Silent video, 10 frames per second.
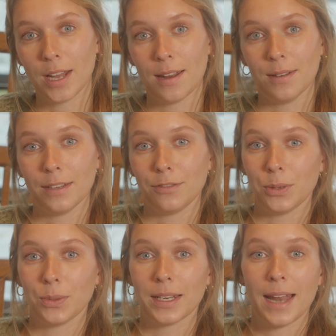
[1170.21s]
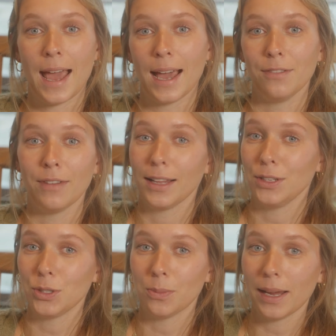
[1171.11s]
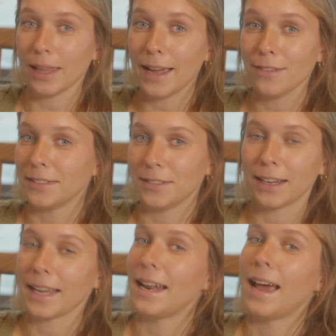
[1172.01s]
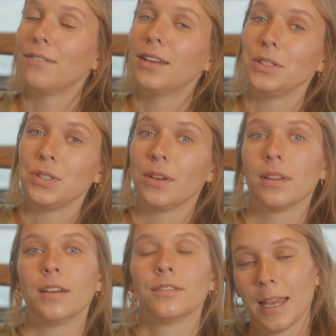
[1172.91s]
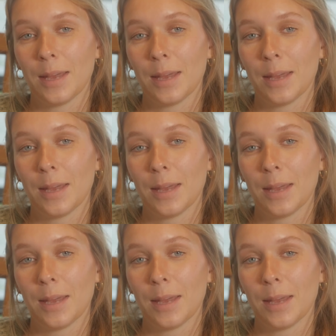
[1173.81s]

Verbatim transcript: And if you can add value to my life and if I can add value to your life,